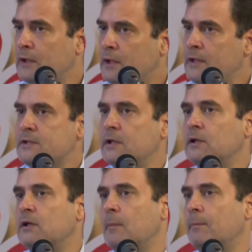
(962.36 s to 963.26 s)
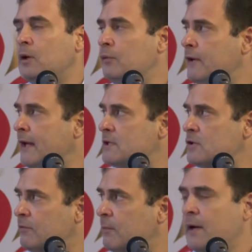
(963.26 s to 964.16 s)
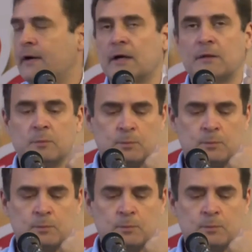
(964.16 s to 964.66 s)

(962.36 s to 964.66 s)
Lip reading: increasing the number of days of MGNREGA.